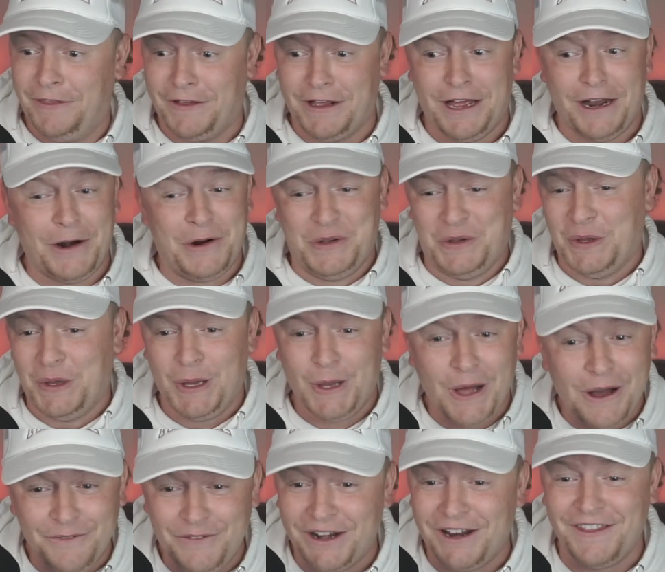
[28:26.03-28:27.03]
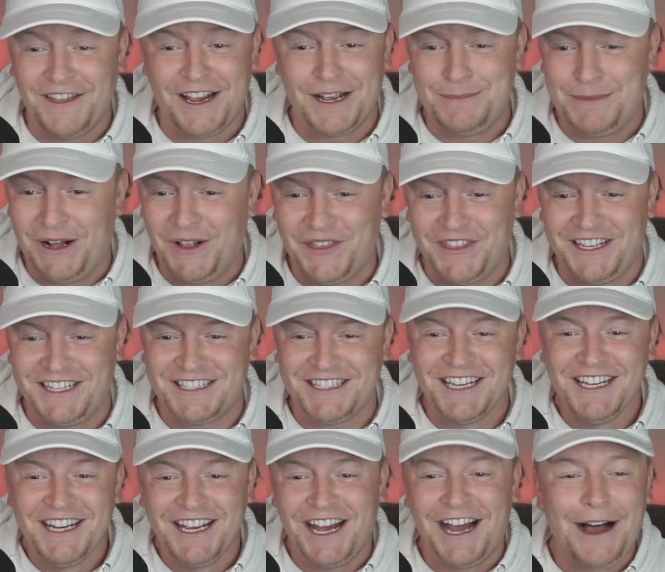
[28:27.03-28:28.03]
Like, I don't love anything about this.
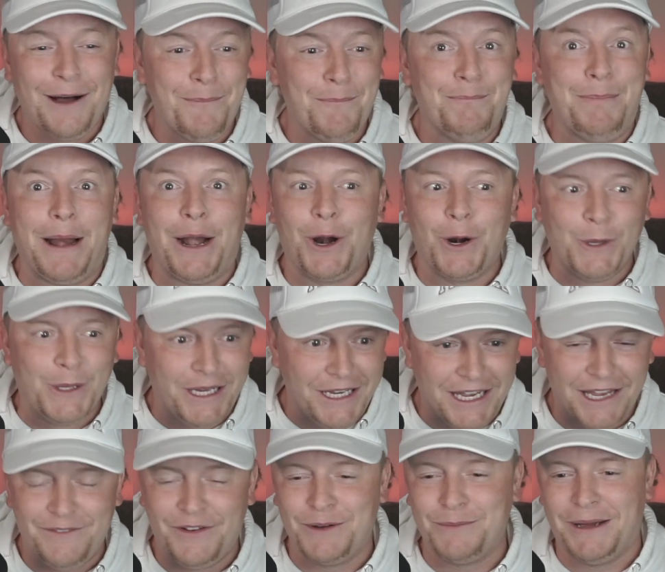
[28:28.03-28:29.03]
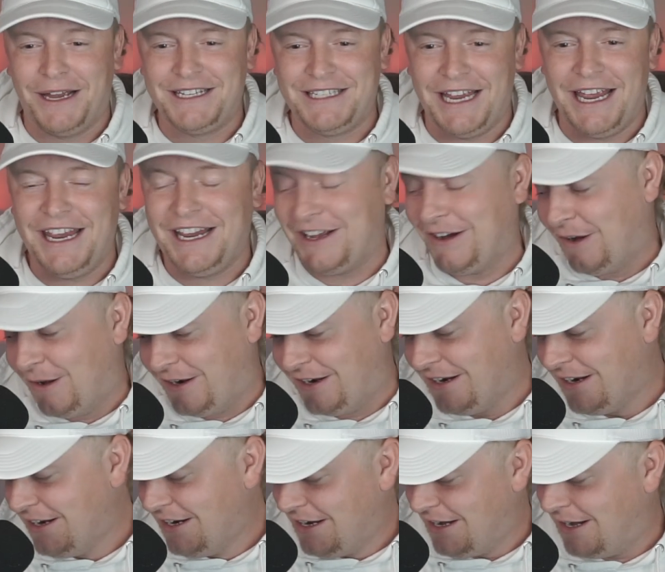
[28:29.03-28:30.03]
Barely giving my take on
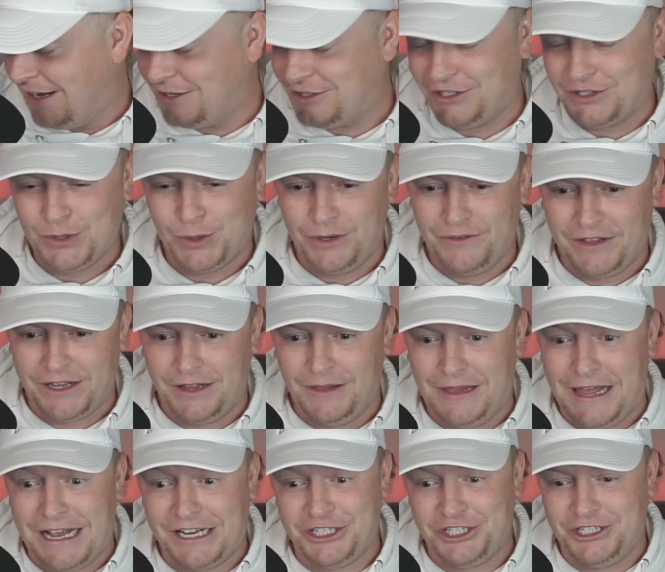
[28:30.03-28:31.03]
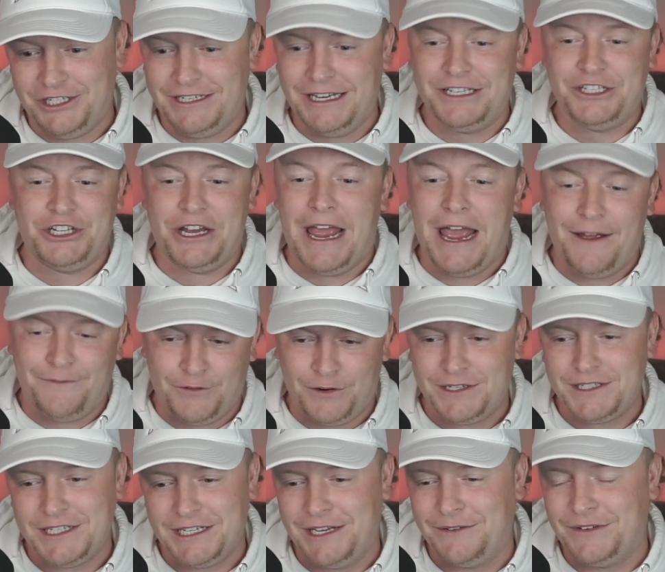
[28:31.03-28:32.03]
it. Just sort of like a last-ditch
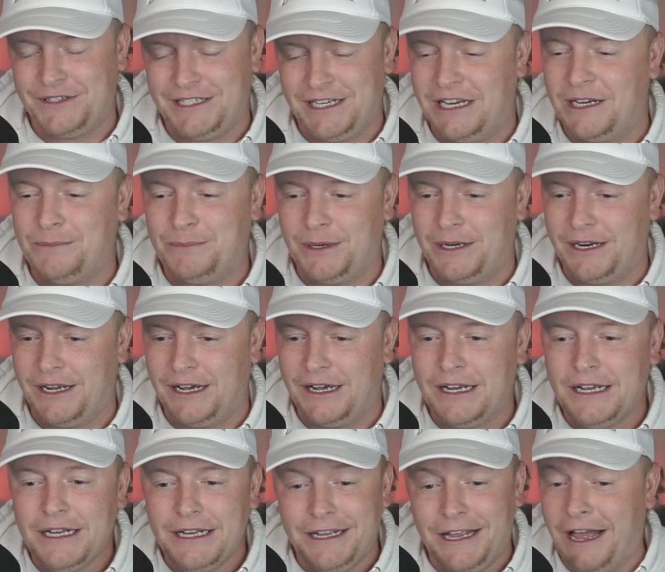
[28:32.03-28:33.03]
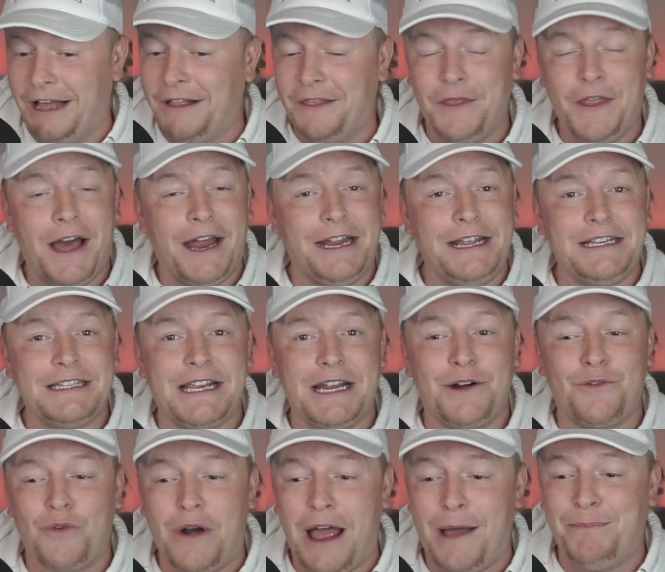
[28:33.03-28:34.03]
effort to give a take. But, yeah, that is
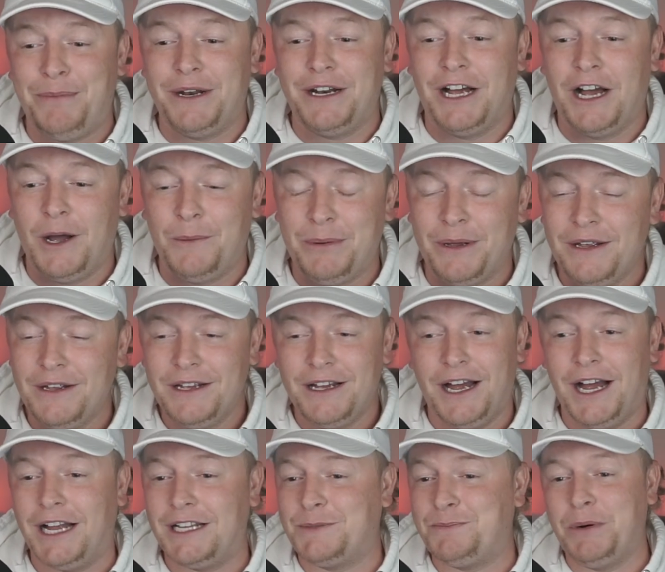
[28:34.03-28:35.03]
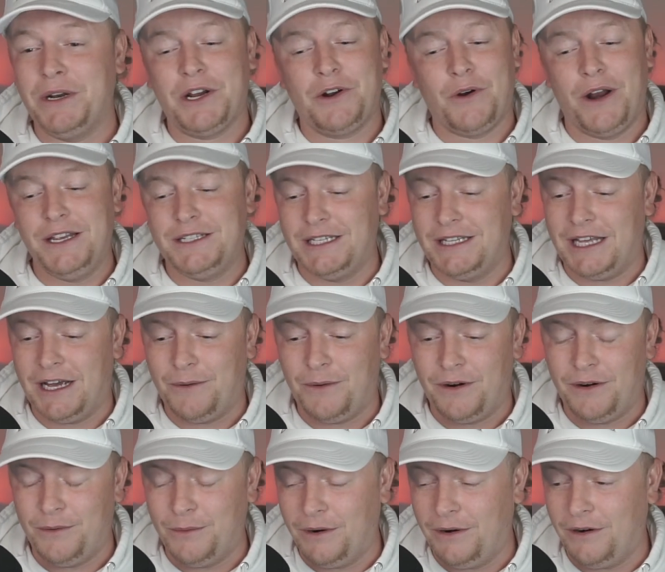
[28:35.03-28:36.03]
going to wrap it up. It's pretty crazy that
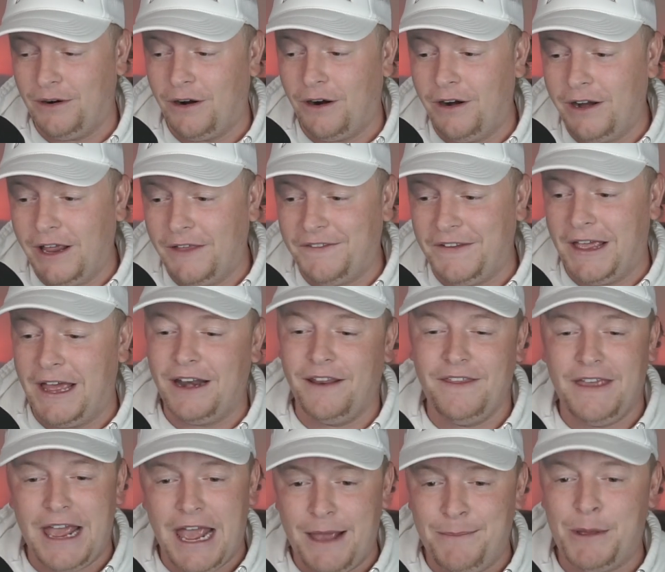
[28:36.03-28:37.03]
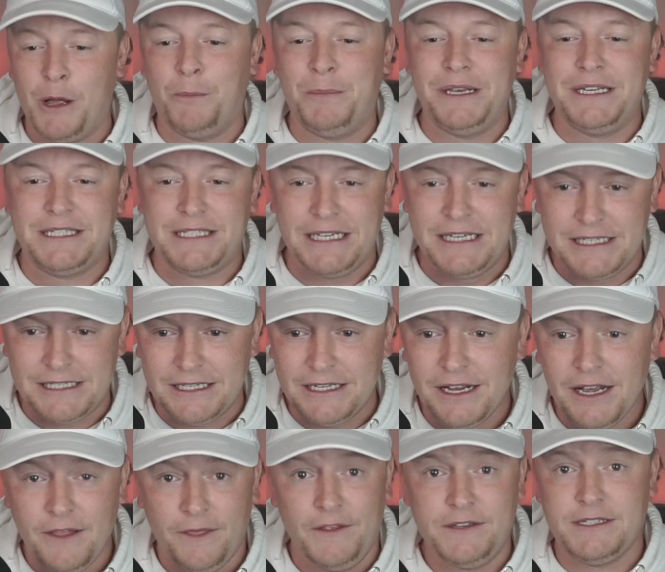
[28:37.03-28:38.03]
we're already at the end of the MLB season.
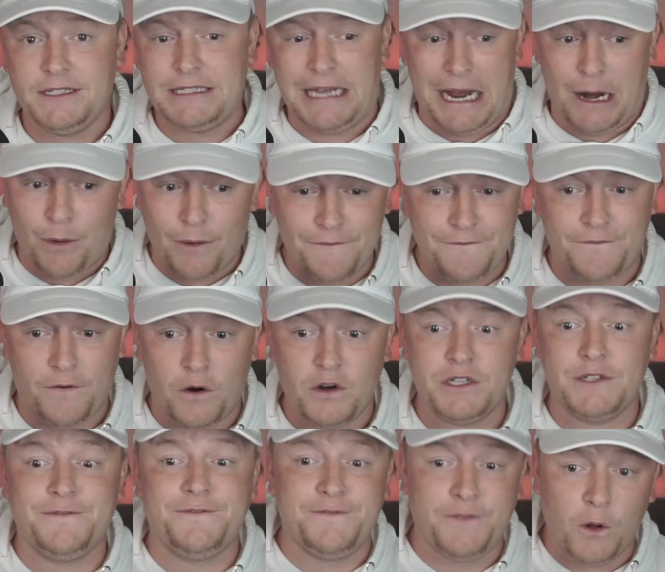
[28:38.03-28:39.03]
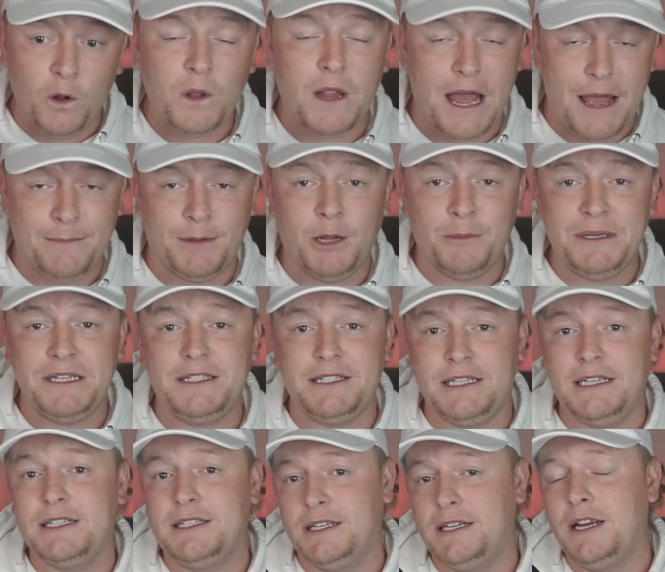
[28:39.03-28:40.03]
This is our first full MLB
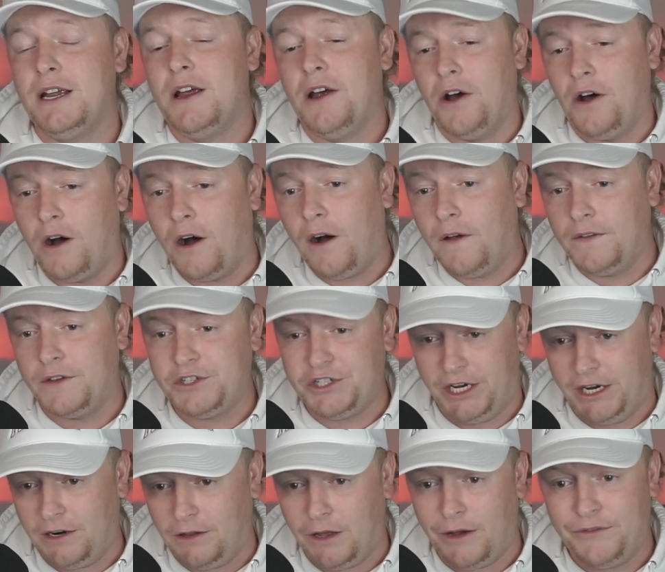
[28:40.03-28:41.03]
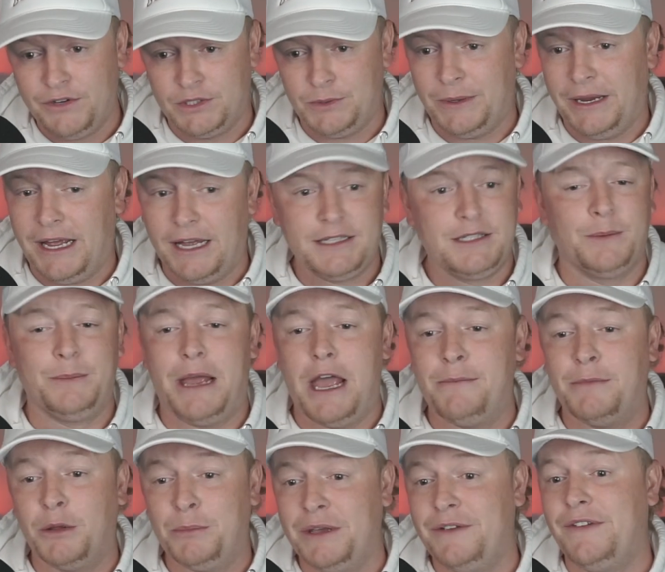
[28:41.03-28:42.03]
season on the channel. Obviously, we had some
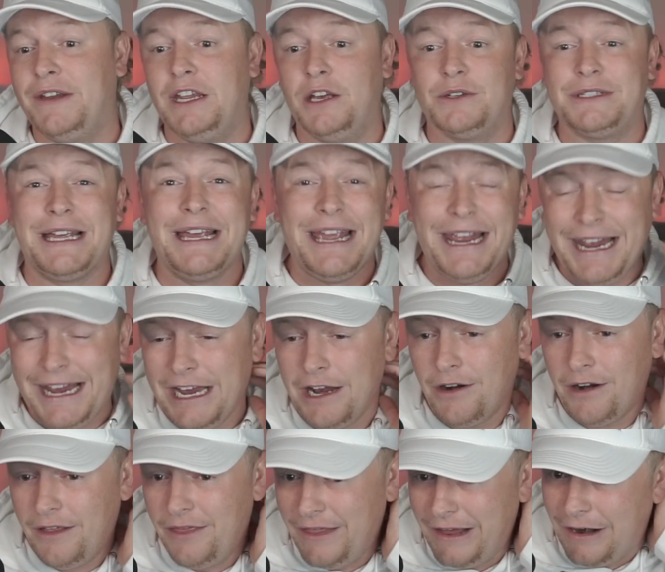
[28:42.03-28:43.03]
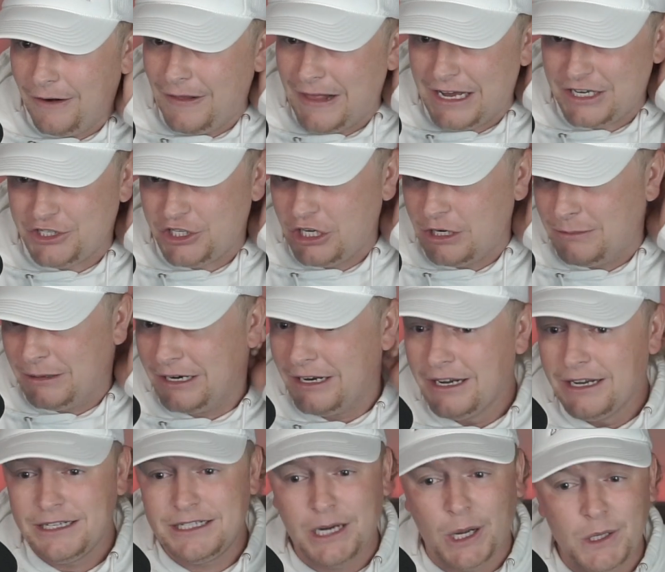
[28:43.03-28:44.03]
MLB videos here and there last year, but
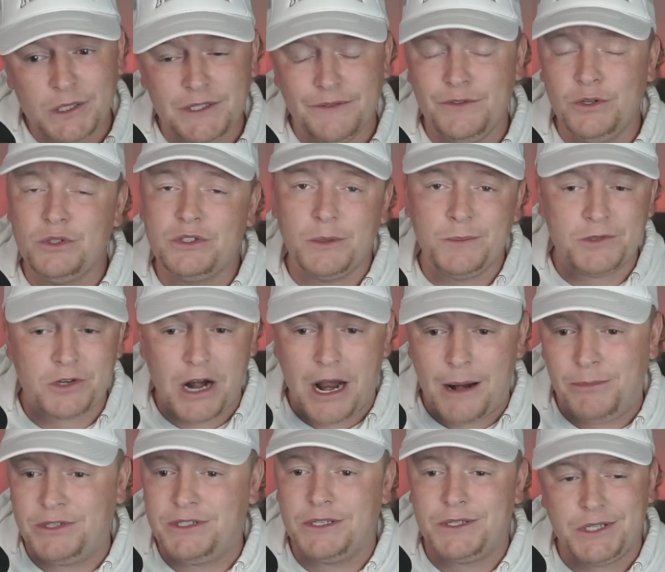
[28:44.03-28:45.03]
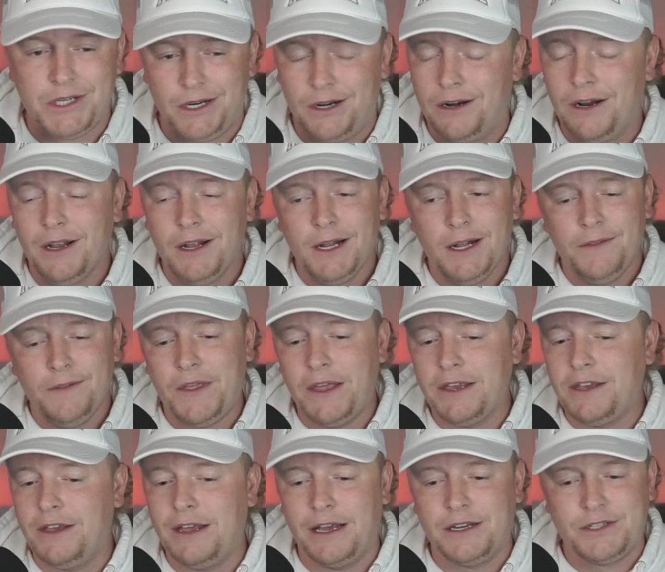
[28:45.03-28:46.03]
tons of new subscribers this year.
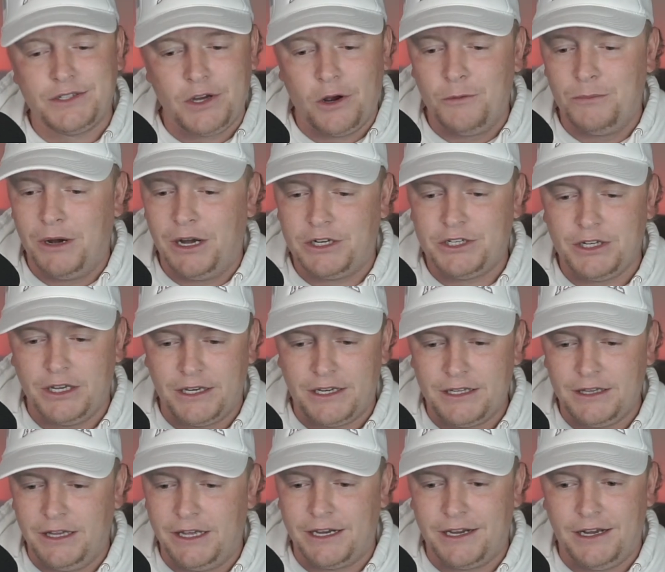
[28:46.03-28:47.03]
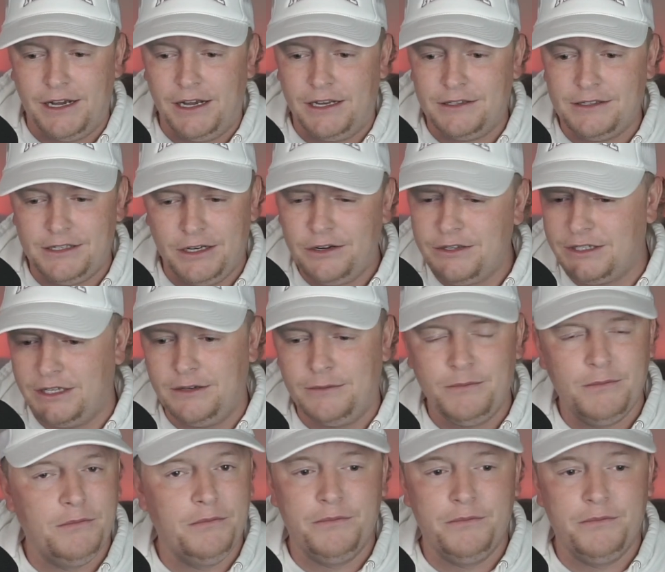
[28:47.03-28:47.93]
Thank you guys so much. Like, seriously.